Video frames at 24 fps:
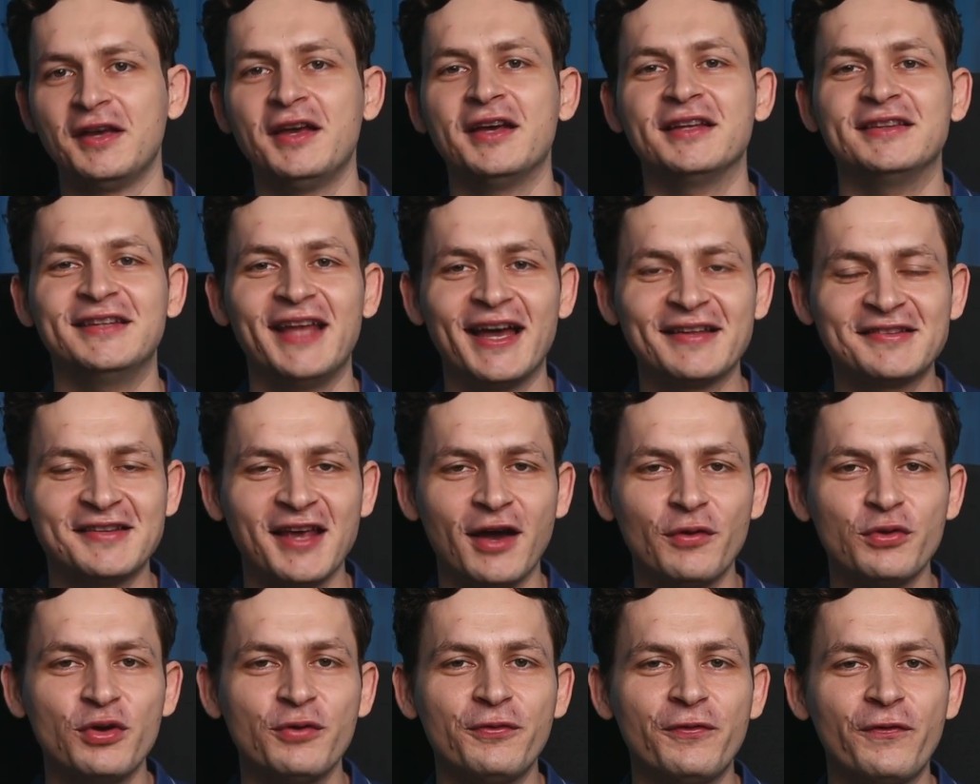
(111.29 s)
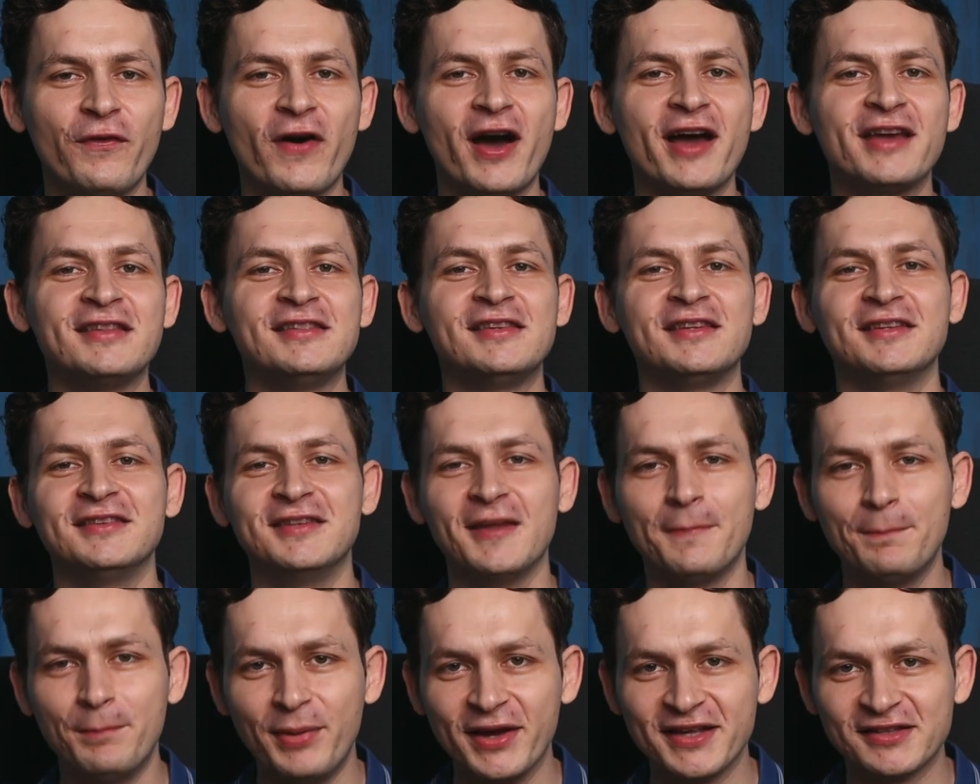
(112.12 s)
That's how you find
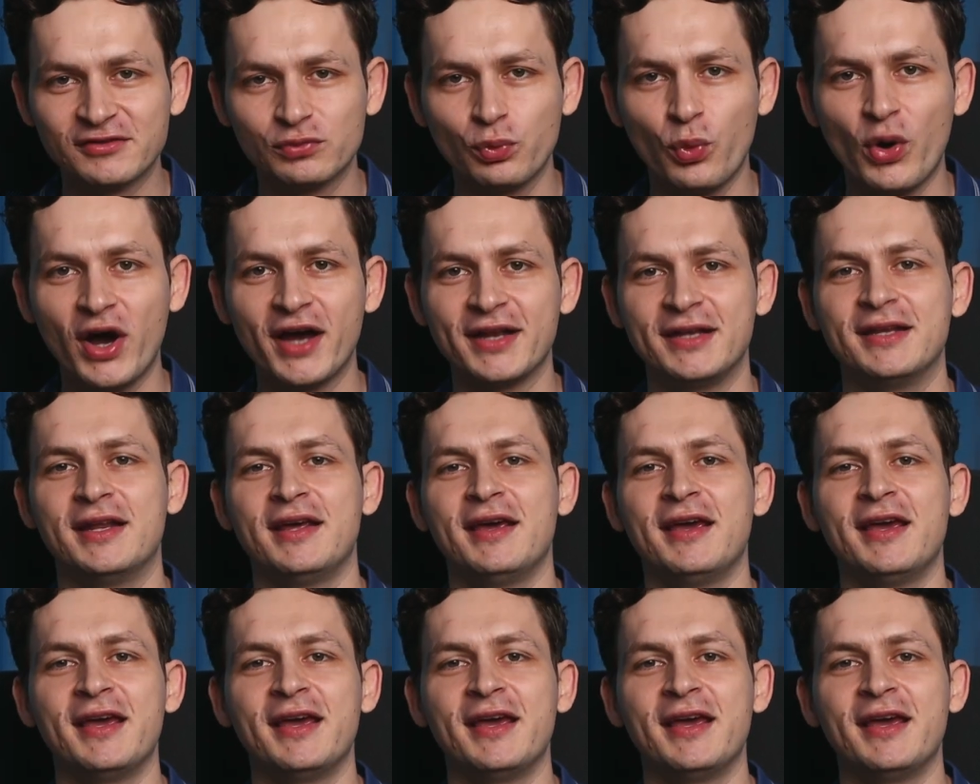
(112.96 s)
the best one.